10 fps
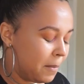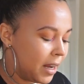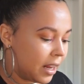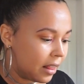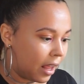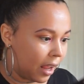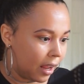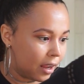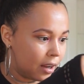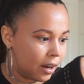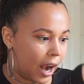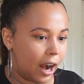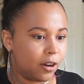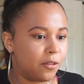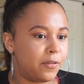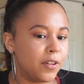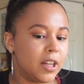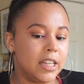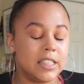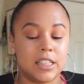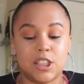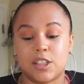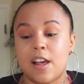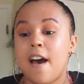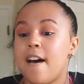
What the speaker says: Meaning, like, I don't feel the need to just